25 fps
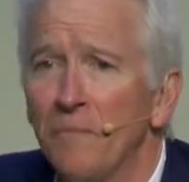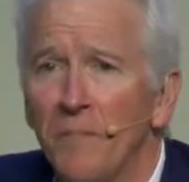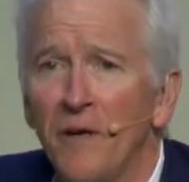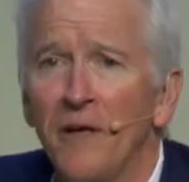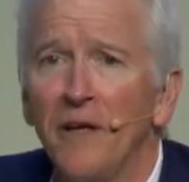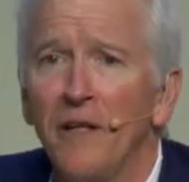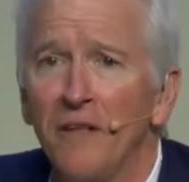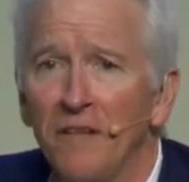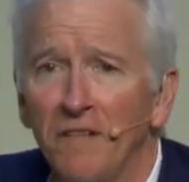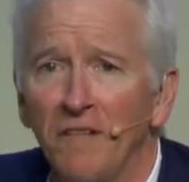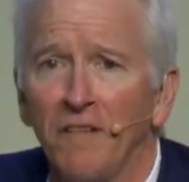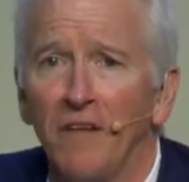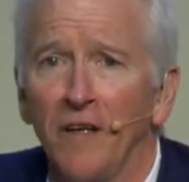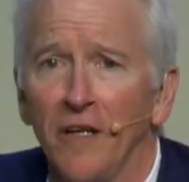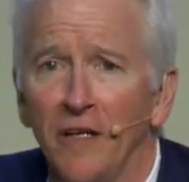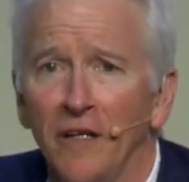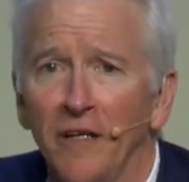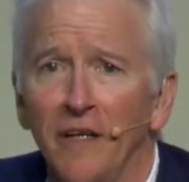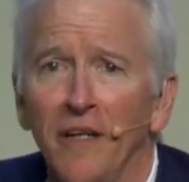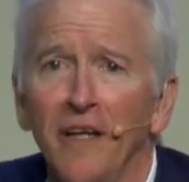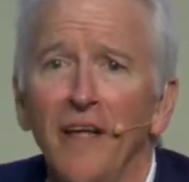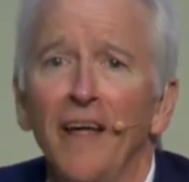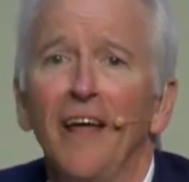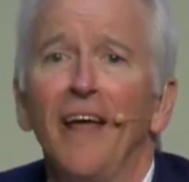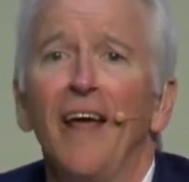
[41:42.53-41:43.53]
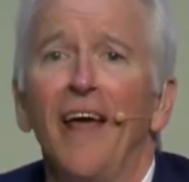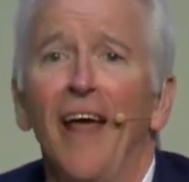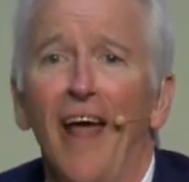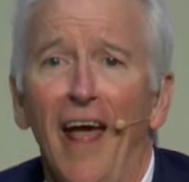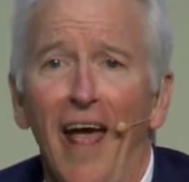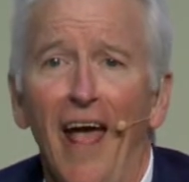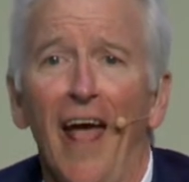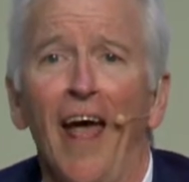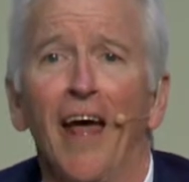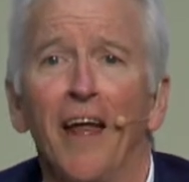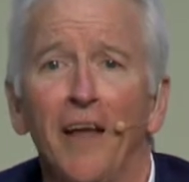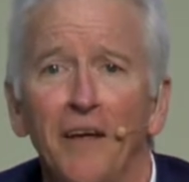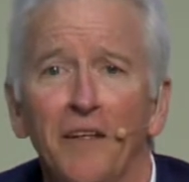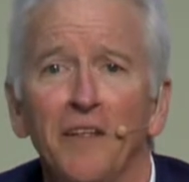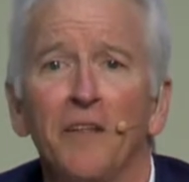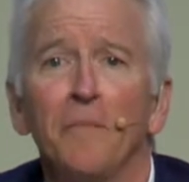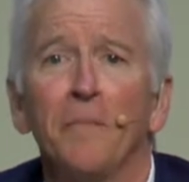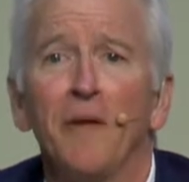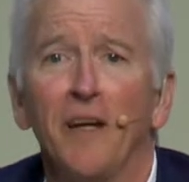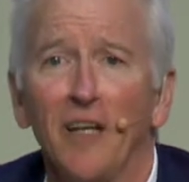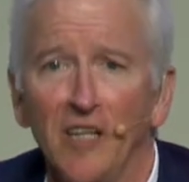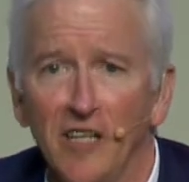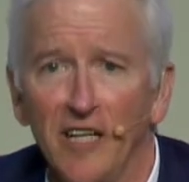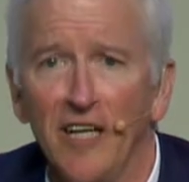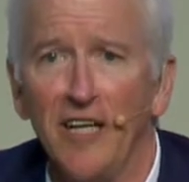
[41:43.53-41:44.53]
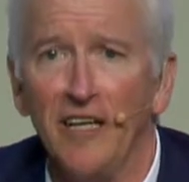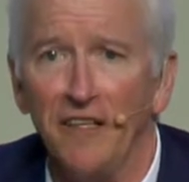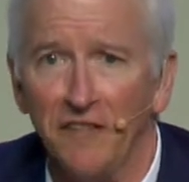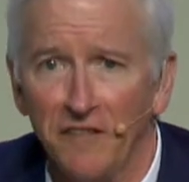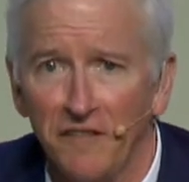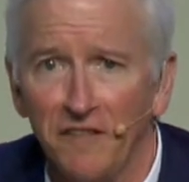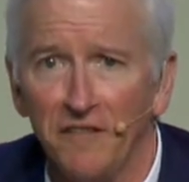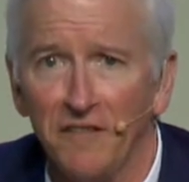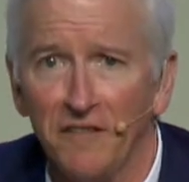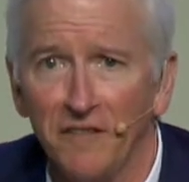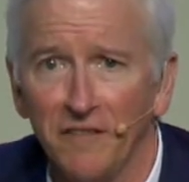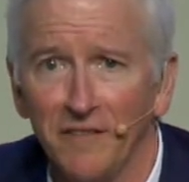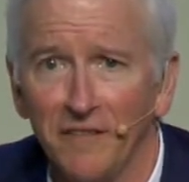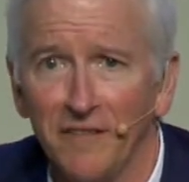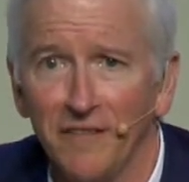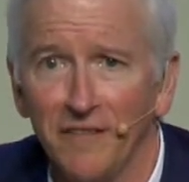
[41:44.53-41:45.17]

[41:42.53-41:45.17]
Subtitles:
Peninsula and the Middle East,